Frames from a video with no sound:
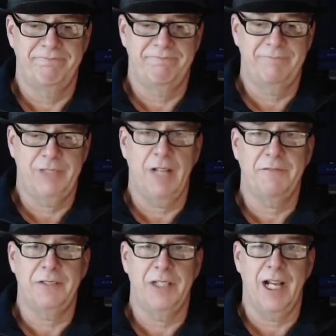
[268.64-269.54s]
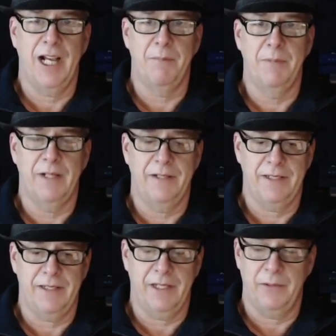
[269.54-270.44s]
tough job, I
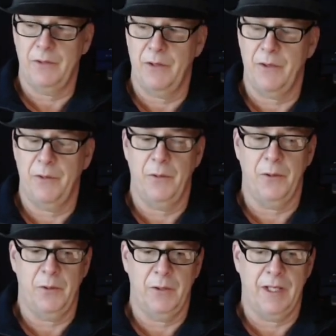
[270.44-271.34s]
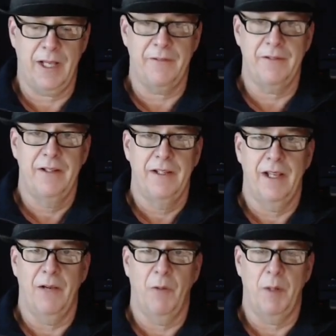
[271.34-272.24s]
tell you. I was going to throw the whole lot
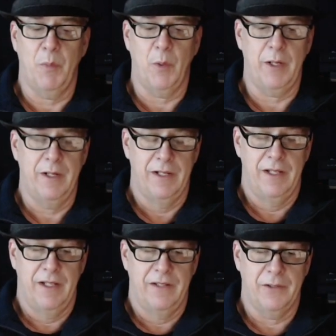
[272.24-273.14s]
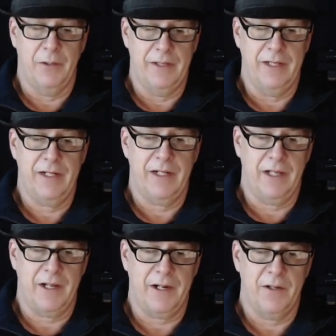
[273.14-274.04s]
at one point. So I did it, I
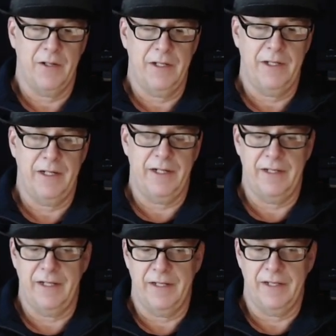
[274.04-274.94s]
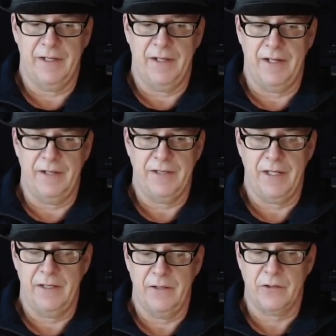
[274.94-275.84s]
got it on, and then uh, and I
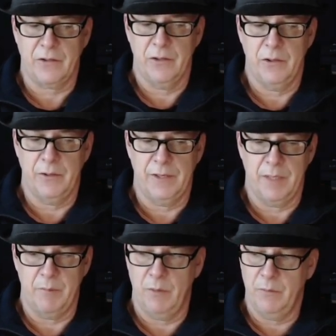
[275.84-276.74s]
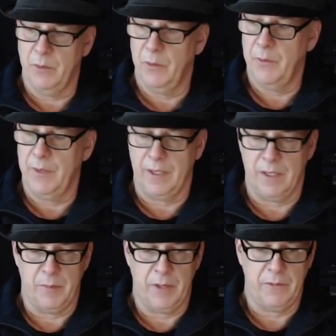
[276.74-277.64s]
tightened the screw, and then I moved the whole thing out
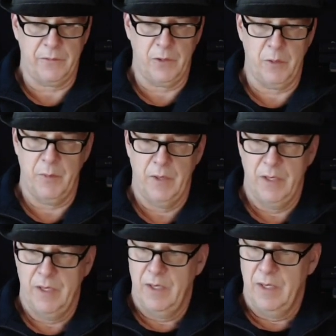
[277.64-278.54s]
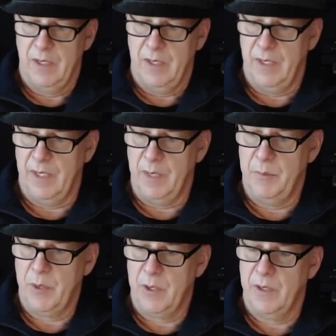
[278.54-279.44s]
of the microscope, and I
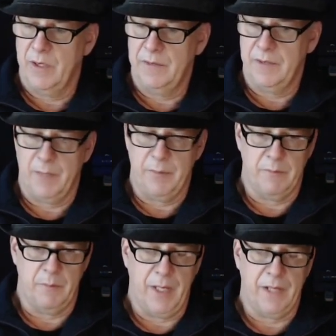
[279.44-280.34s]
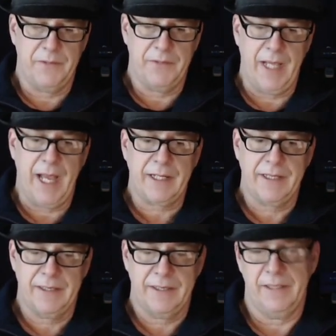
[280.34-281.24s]
put it on top of a balance
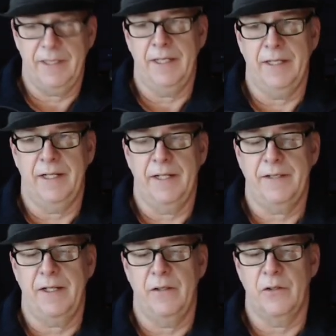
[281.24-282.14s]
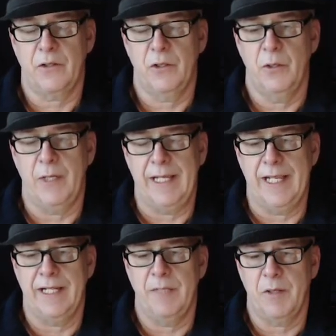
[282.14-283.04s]
tack, and then I tightened the screw
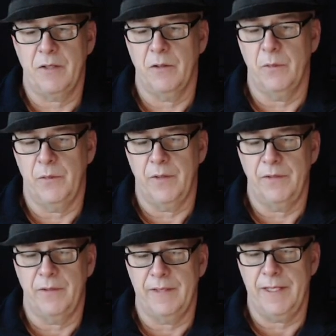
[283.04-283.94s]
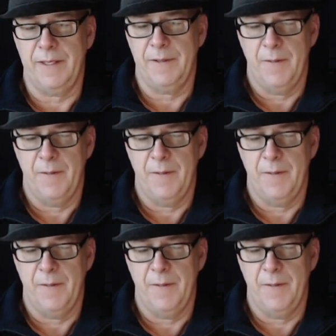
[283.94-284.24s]
again to make sure it was nice and tight